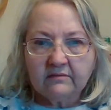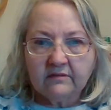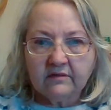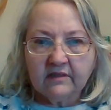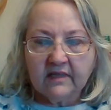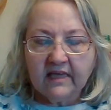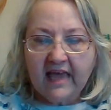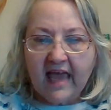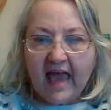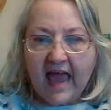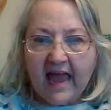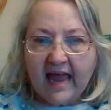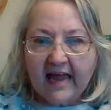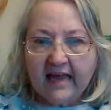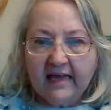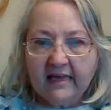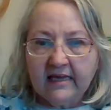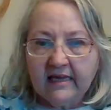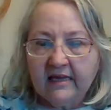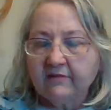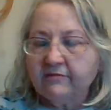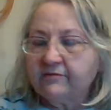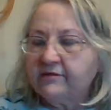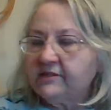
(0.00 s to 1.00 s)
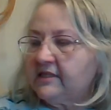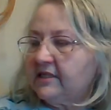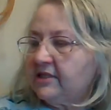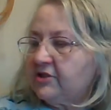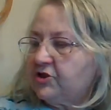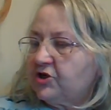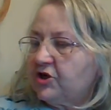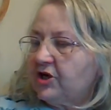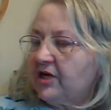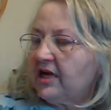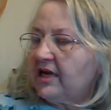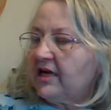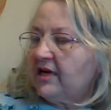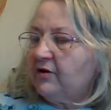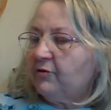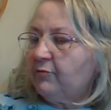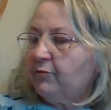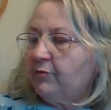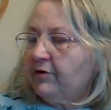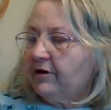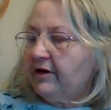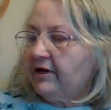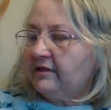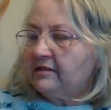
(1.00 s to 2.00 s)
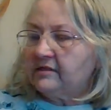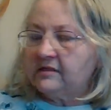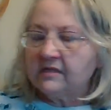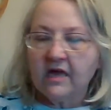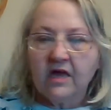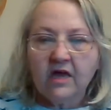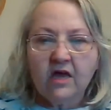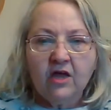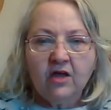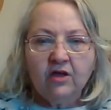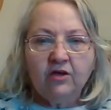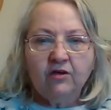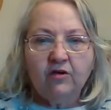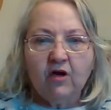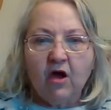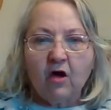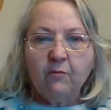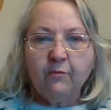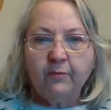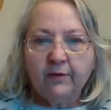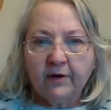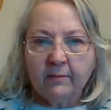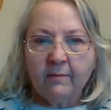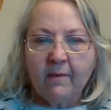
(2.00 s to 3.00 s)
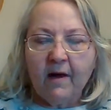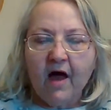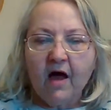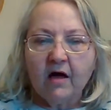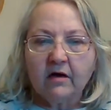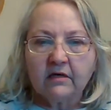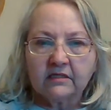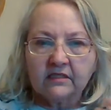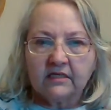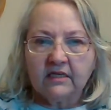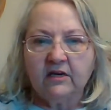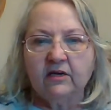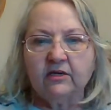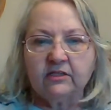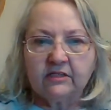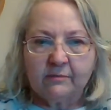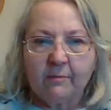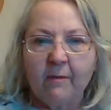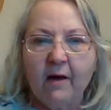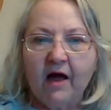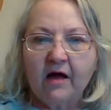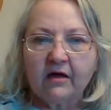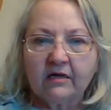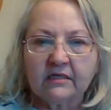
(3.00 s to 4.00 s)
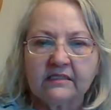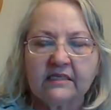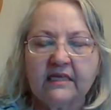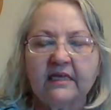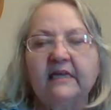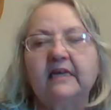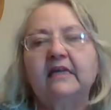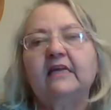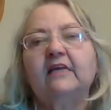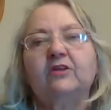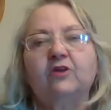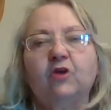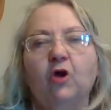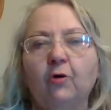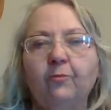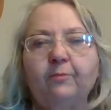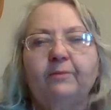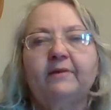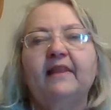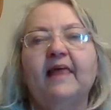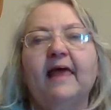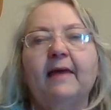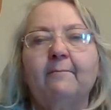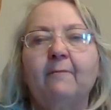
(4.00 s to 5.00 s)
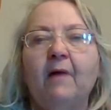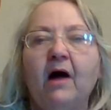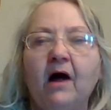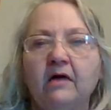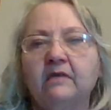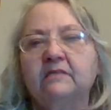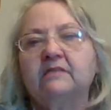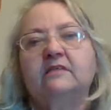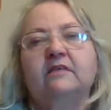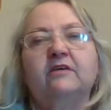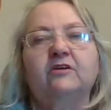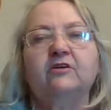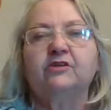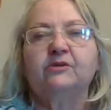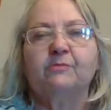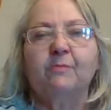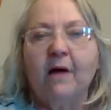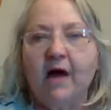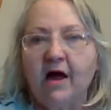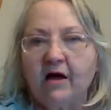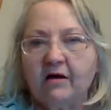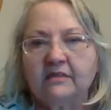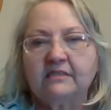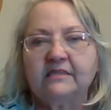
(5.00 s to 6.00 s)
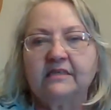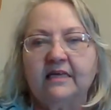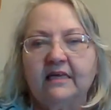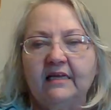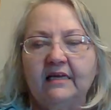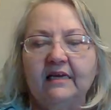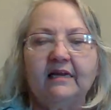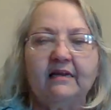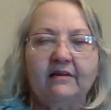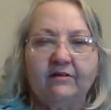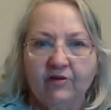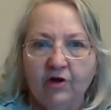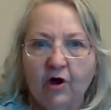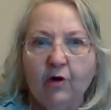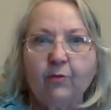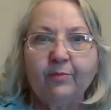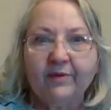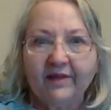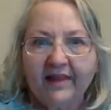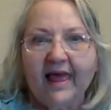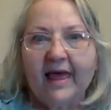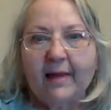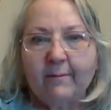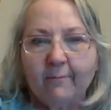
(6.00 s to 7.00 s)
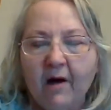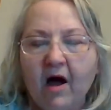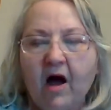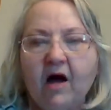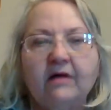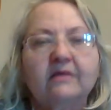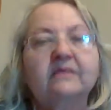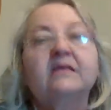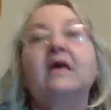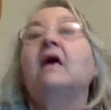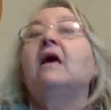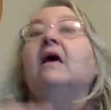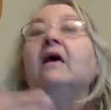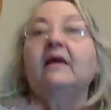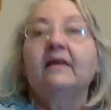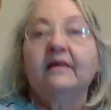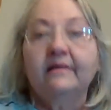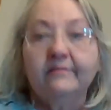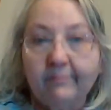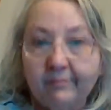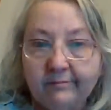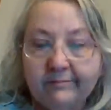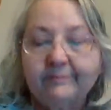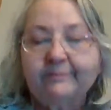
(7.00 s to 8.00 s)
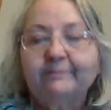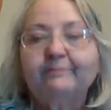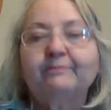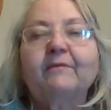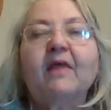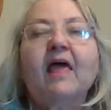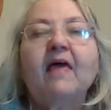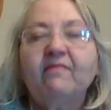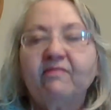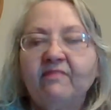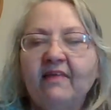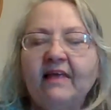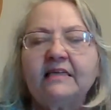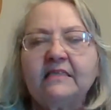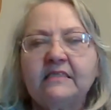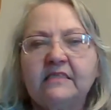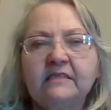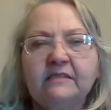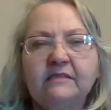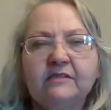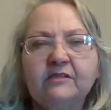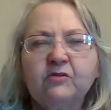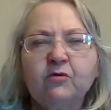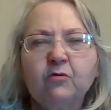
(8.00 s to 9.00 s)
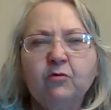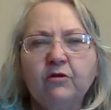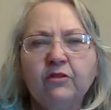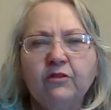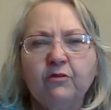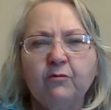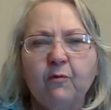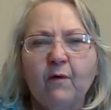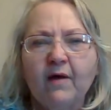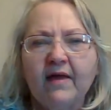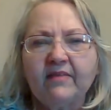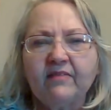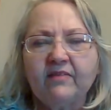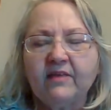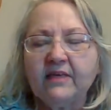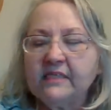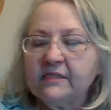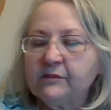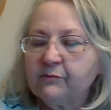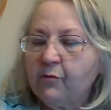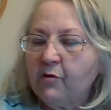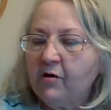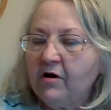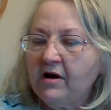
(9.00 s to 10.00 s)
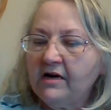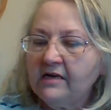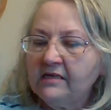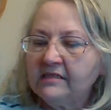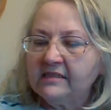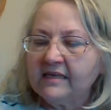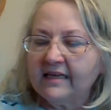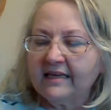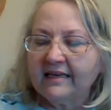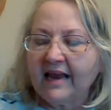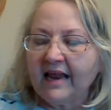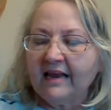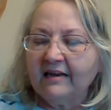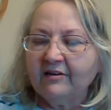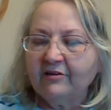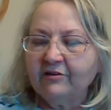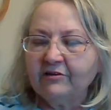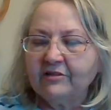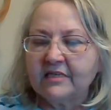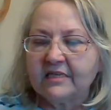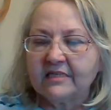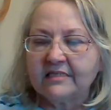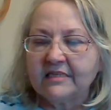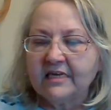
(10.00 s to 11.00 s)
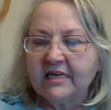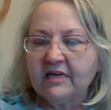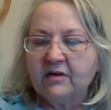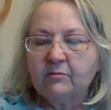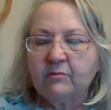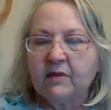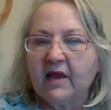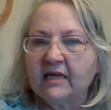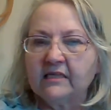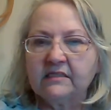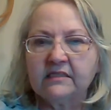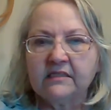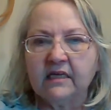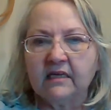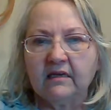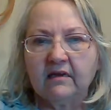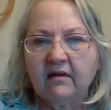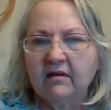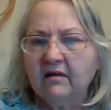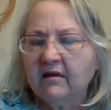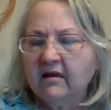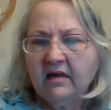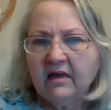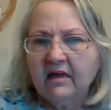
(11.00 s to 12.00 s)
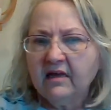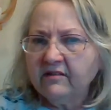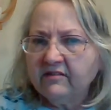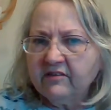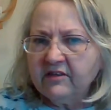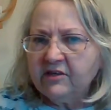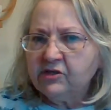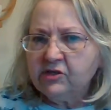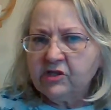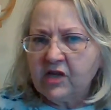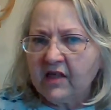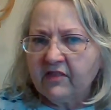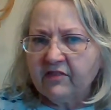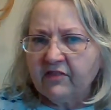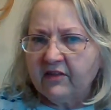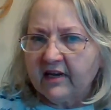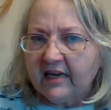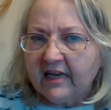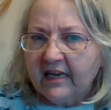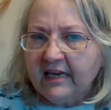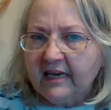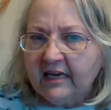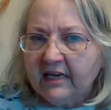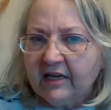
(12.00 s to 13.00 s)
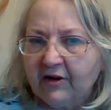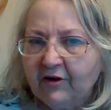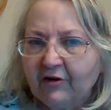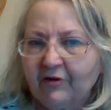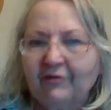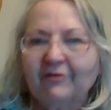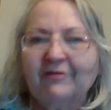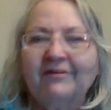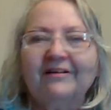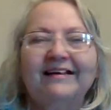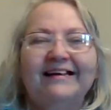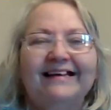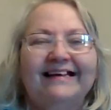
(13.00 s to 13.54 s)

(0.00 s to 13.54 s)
the gag gifts that you get where it's you open a box and there's a box in it, and you open that box and there's a box in it, and you open that box. That's sort of the way this was. And I looked at Tim and I said, there's nothing in here.